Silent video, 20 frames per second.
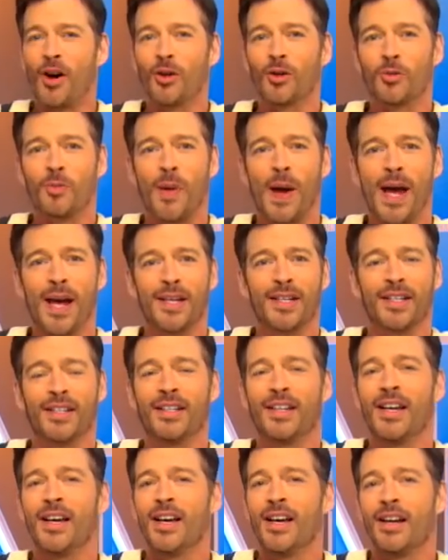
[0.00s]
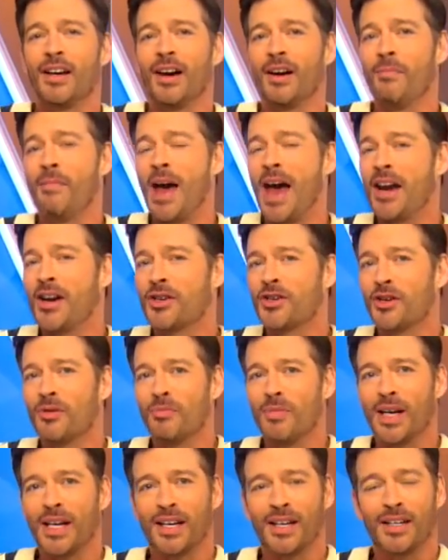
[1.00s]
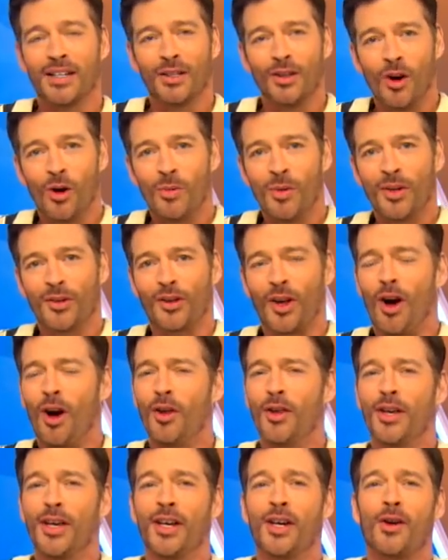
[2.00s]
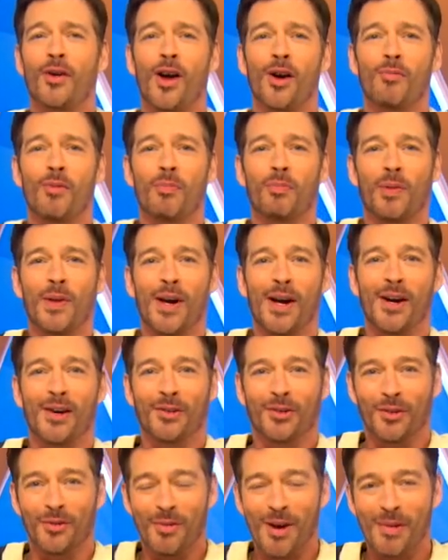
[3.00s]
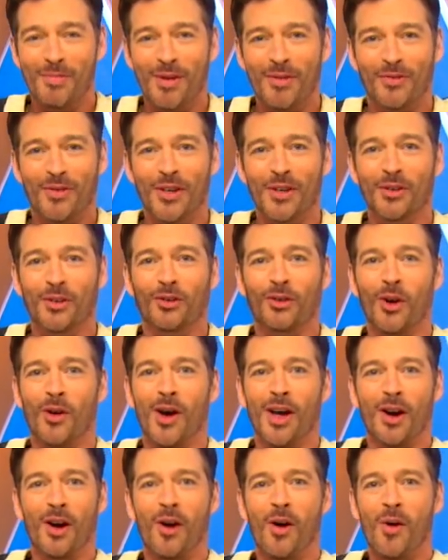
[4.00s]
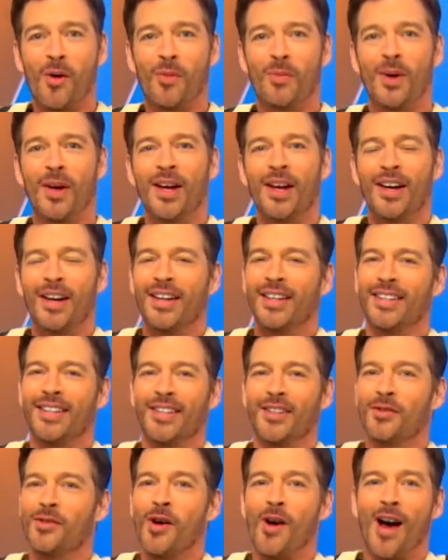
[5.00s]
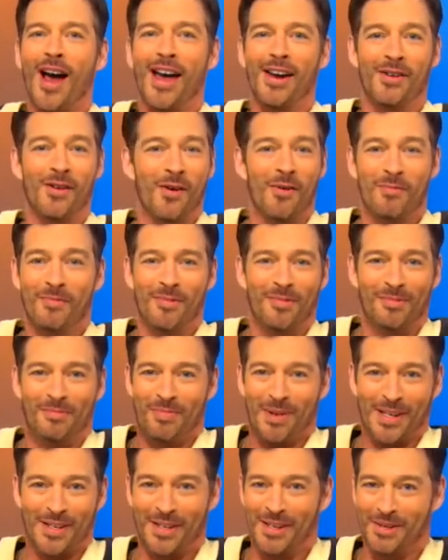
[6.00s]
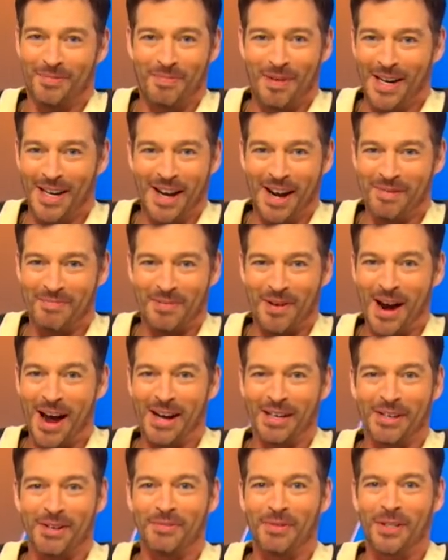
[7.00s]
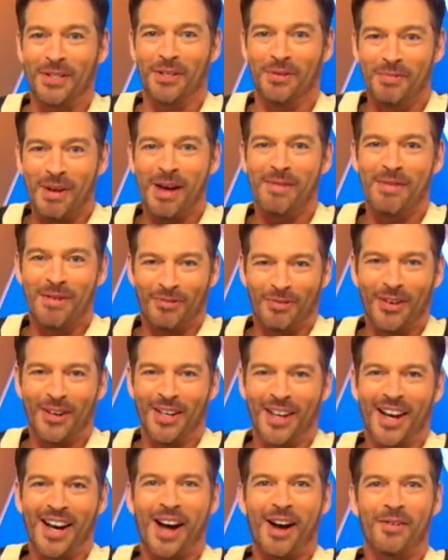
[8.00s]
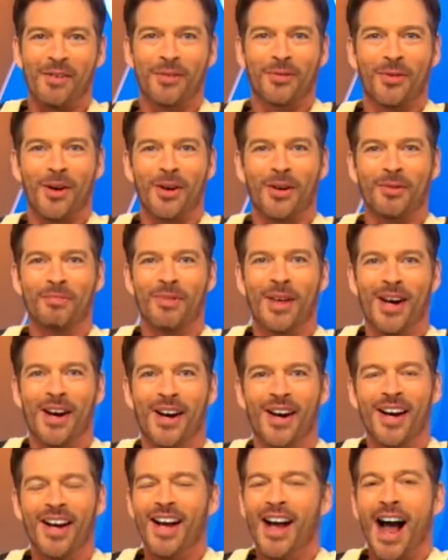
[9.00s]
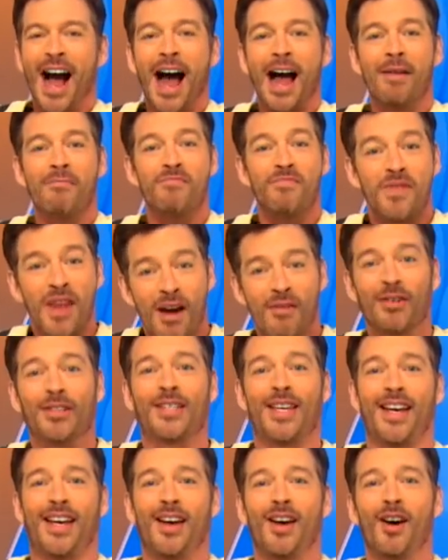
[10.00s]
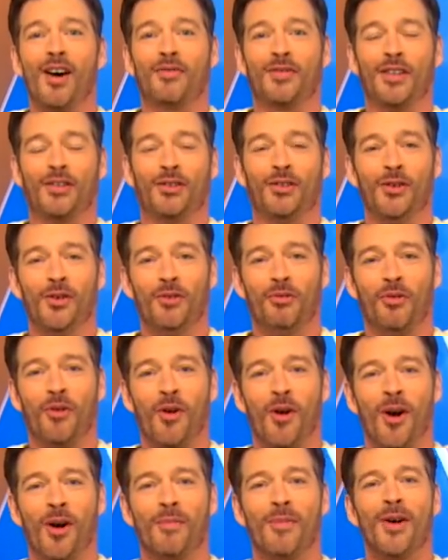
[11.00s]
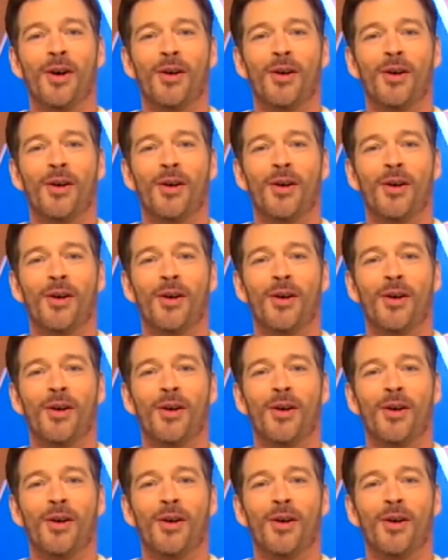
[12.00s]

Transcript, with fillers: Coach Payton, manager Mickey Loomis, all the incredible players who made me feel so at home. You know I had no business being at practice, but you made me feel like I was welcome there. I am never taking off this uniform